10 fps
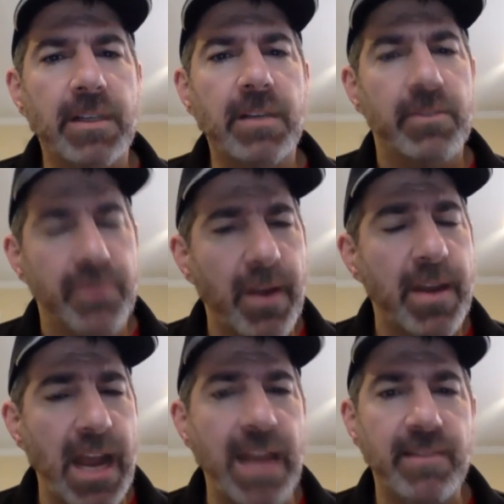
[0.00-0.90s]
It was very
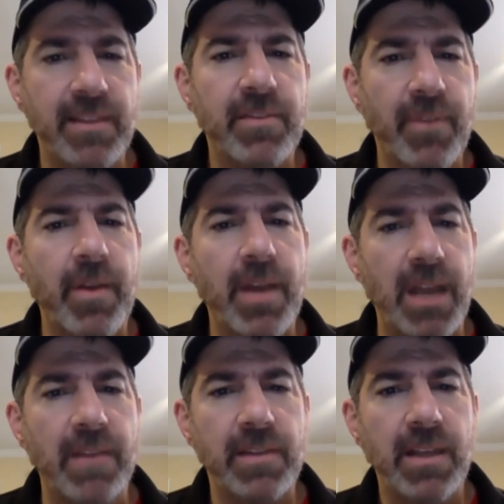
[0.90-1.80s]
nice. It's very
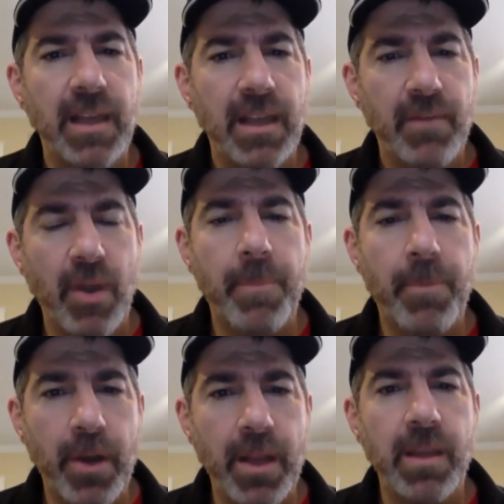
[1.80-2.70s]
nice. Very
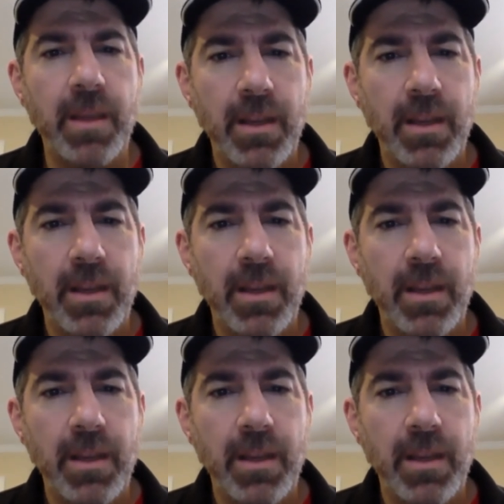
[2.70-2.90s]
pretty.